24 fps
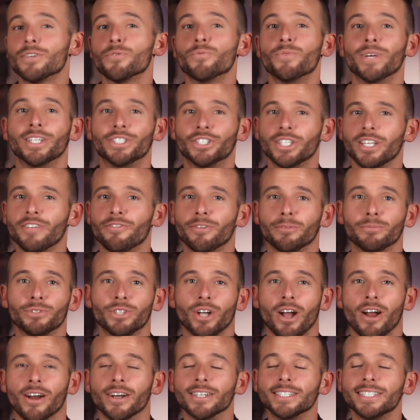originally from
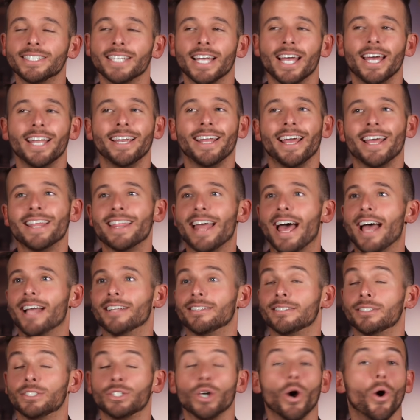Charleston and that
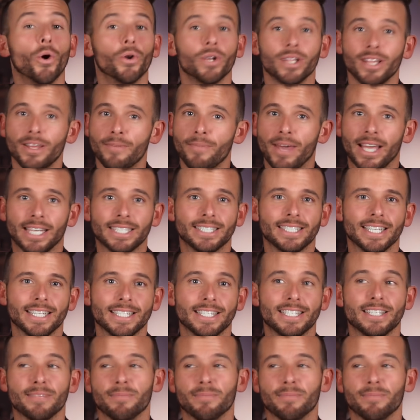totally makes sense